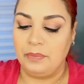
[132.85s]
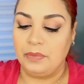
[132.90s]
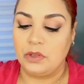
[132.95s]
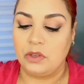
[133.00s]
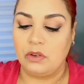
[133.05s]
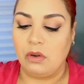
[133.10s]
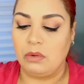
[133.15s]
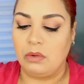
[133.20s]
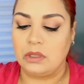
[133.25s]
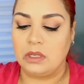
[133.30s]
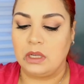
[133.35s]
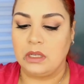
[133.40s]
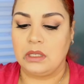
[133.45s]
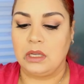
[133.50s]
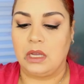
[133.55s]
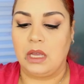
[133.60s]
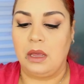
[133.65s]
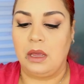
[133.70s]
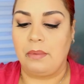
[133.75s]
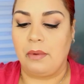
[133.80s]
It's always good to
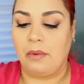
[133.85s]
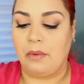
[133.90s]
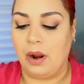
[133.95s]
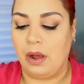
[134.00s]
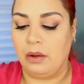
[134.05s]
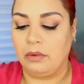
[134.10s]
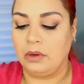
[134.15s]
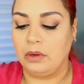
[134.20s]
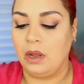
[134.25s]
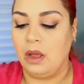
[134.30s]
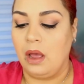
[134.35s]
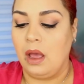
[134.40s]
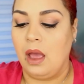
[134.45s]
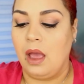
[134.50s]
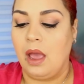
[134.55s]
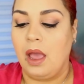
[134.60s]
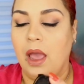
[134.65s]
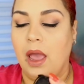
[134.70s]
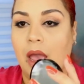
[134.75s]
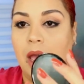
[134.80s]
keep around.
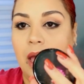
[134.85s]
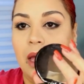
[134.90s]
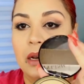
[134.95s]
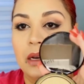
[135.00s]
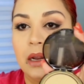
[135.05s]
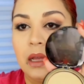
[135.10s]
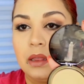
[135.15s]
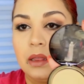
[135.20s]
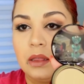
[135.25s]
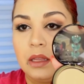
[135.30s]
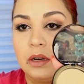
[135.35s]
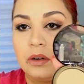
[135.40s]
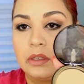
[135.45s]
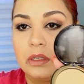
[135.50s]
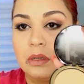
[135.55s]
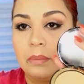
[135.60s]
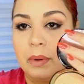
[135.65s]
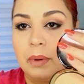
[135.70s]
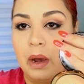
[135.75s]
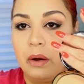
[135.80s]
And there's
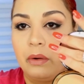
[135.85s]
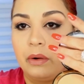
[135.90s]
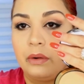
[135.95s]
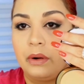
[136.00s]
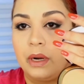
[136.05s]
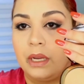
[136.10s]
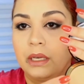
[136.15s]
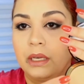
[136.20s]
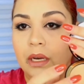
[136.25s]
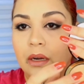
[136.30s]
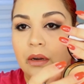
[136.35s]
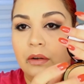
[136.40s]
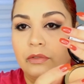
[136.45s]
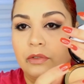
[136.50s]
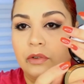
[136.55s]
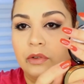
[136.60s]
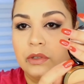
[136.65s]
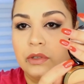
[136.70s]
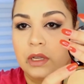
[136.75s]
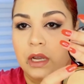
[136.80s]
the powder right there,
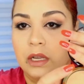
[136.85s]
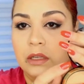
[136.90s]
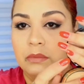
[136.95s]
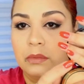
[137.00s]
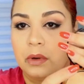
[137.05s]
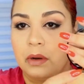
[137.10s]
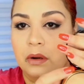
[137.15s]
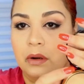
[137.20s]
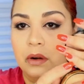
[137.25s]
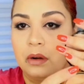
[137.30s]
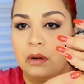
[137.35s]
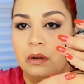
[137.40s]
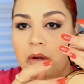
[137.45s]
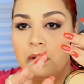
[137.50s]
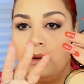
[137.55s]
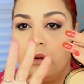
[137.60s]
full-size mirror.